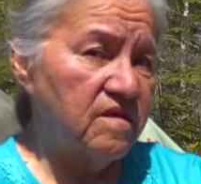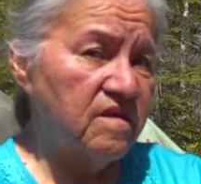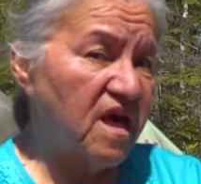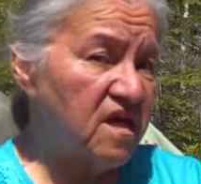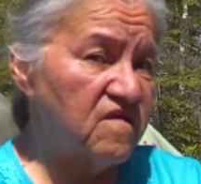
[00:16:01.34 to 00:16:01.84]

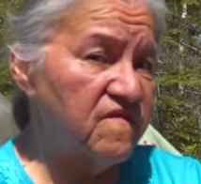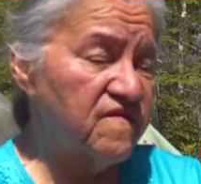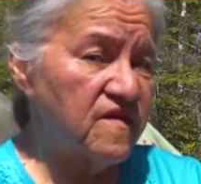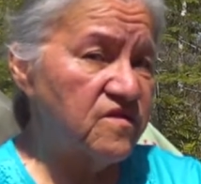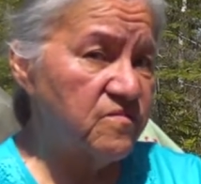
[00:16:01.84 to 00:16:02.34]

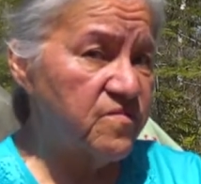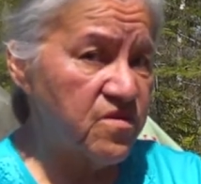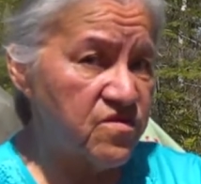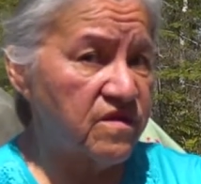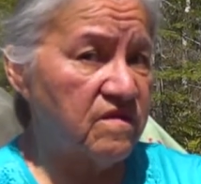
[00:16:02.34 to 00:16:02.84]
negative
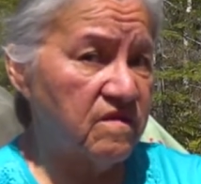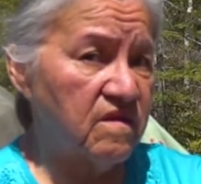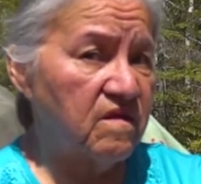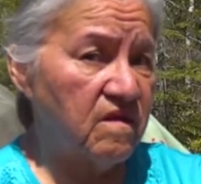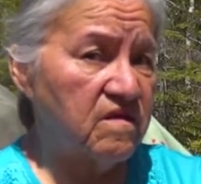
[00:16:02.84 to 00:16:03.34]
spirit,
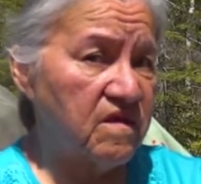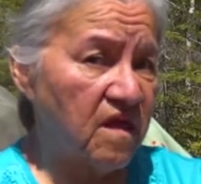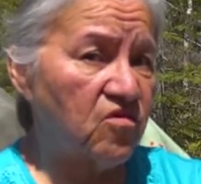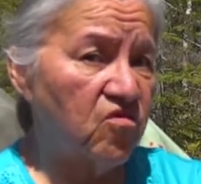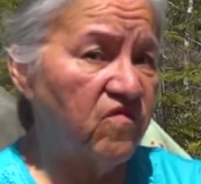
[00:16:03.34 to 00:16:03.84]

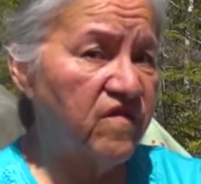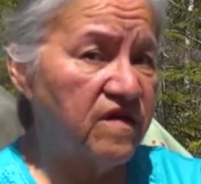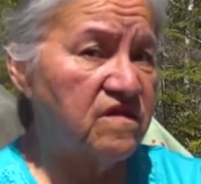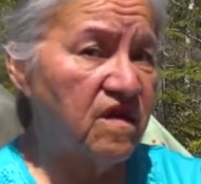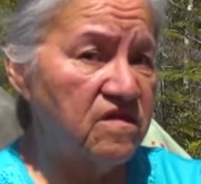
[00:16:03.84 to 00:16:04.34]
that
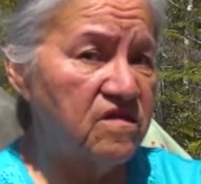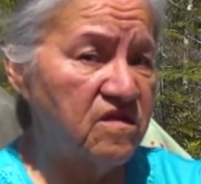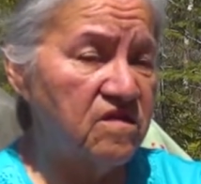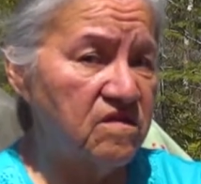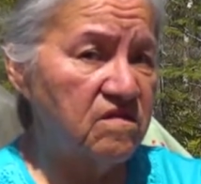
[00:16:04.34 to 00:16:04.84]

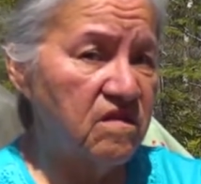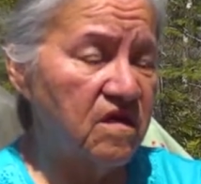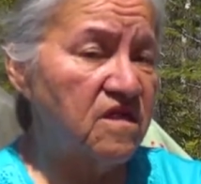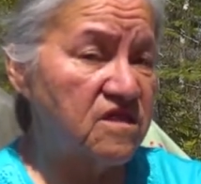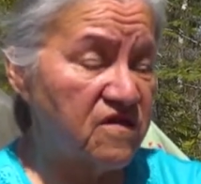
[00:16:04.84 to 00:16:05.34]
COVID-19,
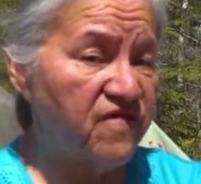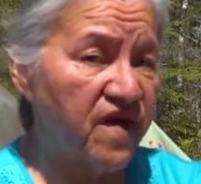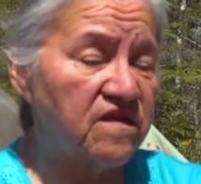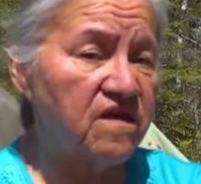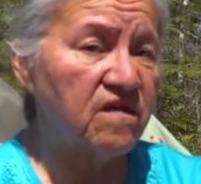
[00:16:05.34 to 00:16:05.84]
and it's
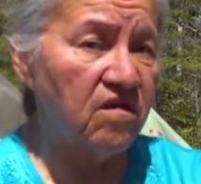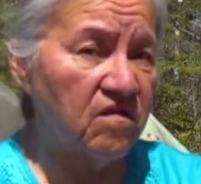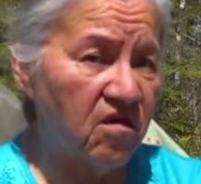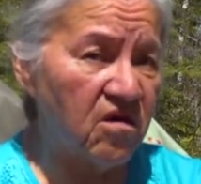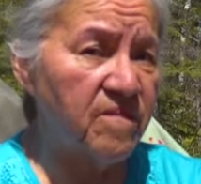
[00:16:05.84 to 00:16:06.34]
affecting a
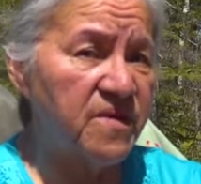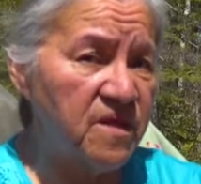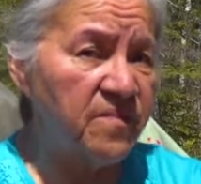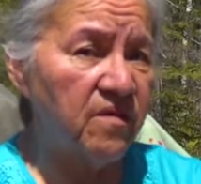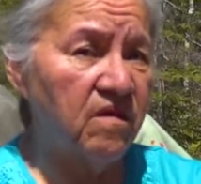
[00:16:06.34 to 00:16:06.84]
lot of
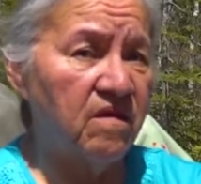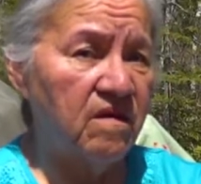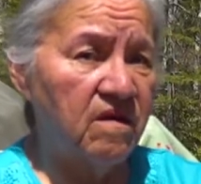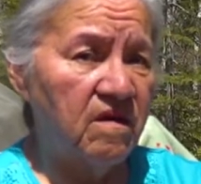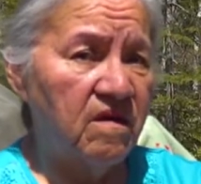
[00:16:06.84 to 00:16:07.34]
people.
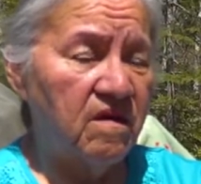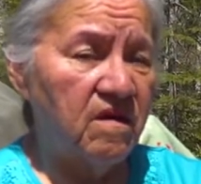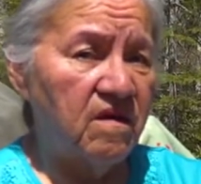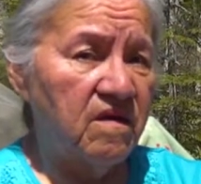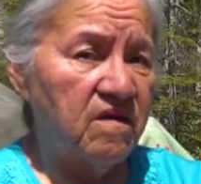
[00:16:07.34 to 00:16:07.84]

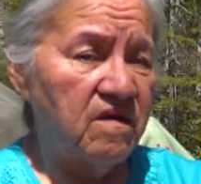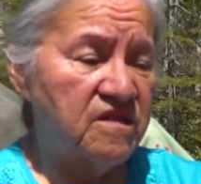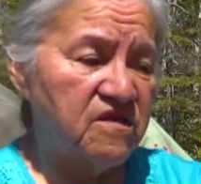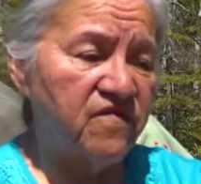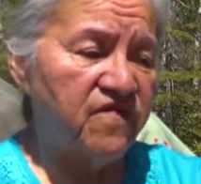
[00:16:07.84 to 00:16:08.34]

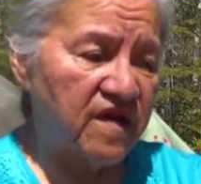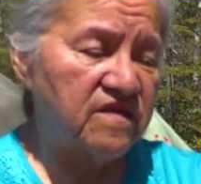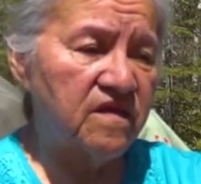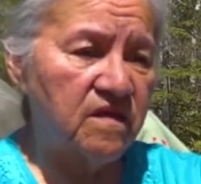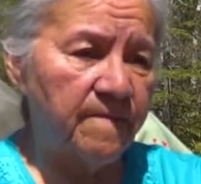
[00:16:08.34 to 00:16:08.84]
It's
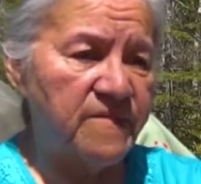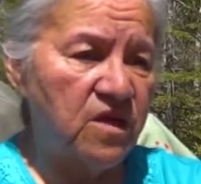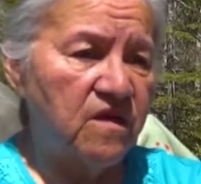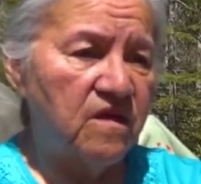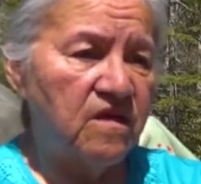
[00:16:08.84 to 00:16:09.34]
affecting,
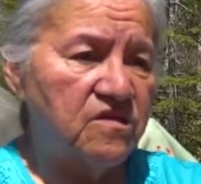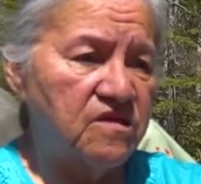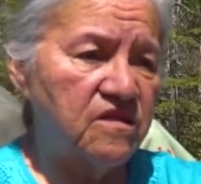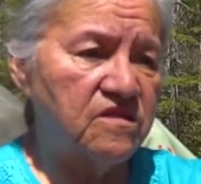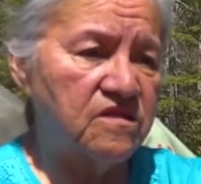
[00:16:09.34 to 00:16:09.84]

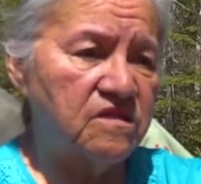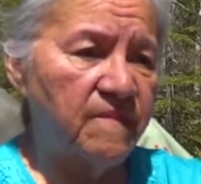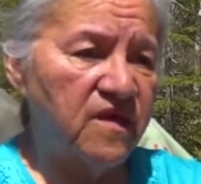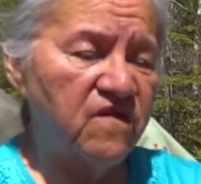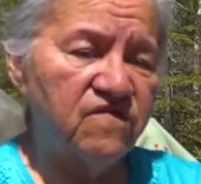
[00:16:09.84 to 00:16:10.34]
it's
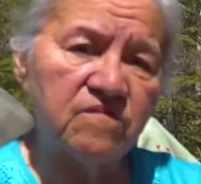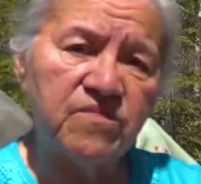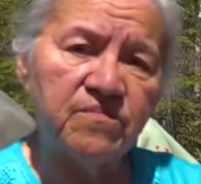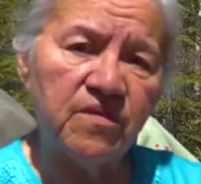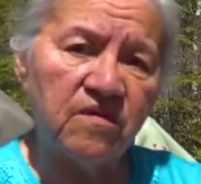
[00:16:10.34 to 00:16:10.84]
giving
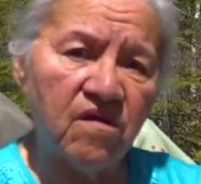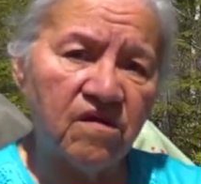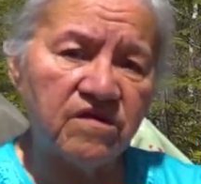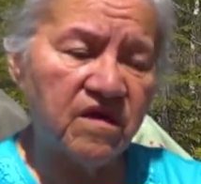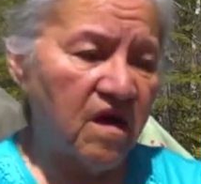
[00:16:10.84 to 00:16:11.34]
people
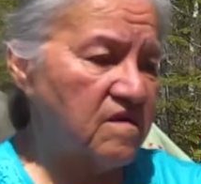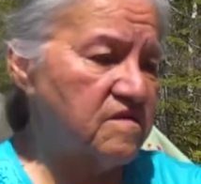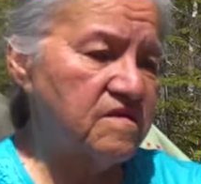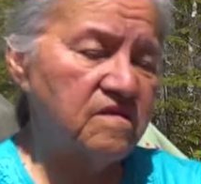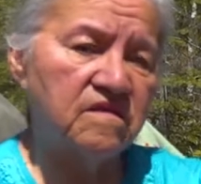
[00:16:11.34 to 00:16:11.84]
heart
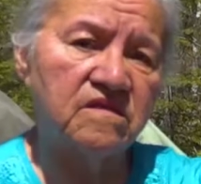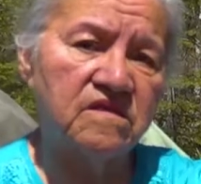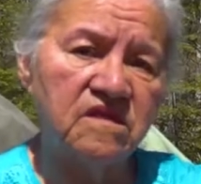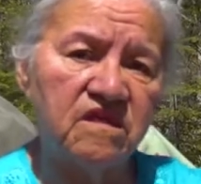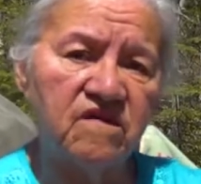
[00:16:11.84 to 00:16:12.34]
attacks.
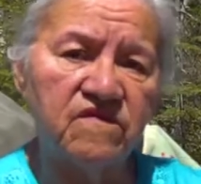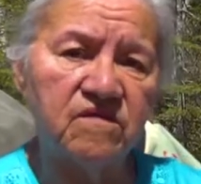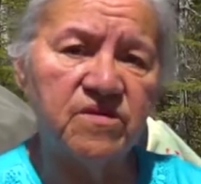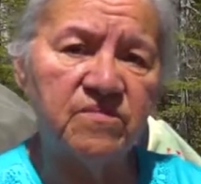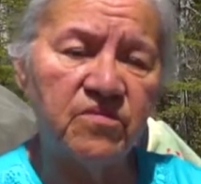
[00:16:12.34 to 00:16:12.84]
It's
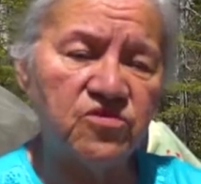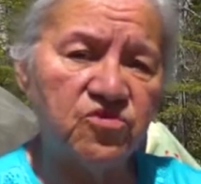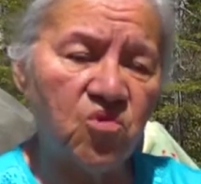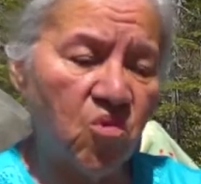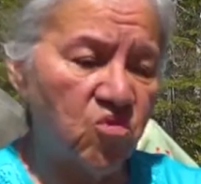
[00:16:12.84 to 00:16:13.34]
giving people
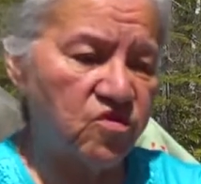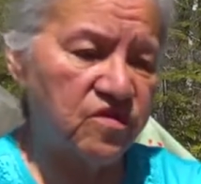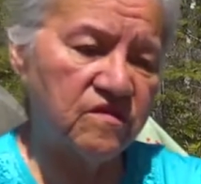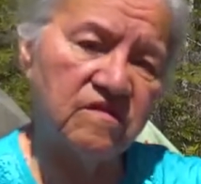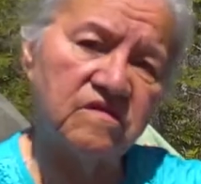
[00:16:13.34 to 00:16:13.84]

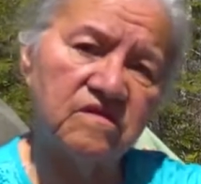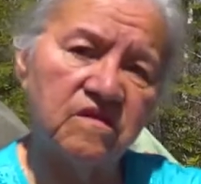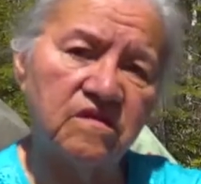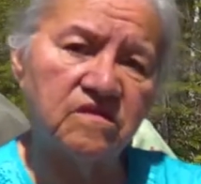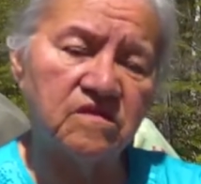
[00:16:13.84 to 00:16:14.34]
strokes.
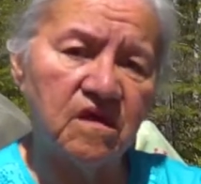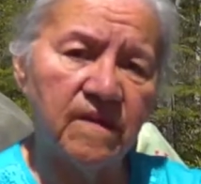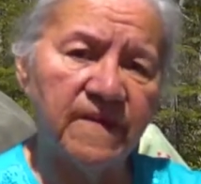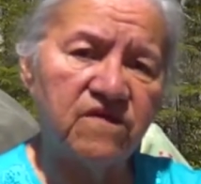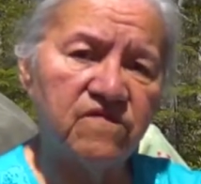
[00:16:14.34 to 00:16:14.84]
It's
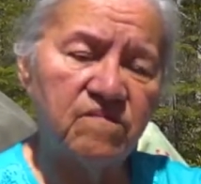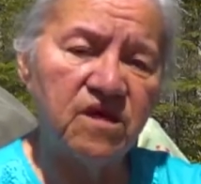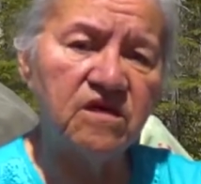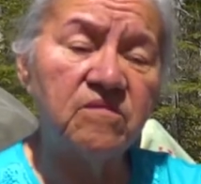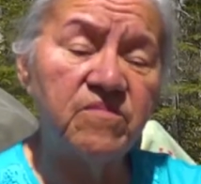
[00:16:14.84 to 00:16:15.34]

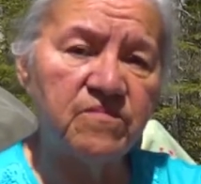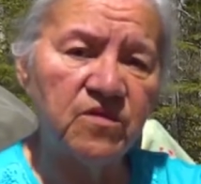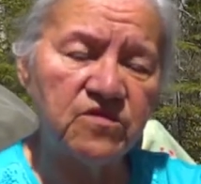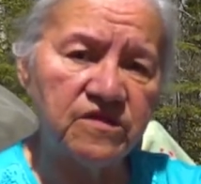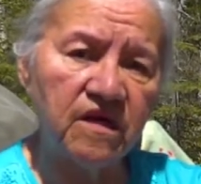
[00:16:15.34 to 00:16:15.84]
making
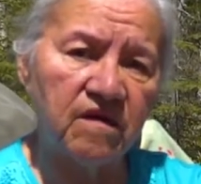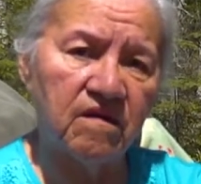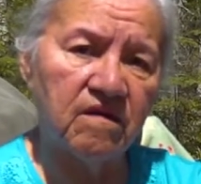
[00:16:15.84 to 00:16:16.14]
people sick.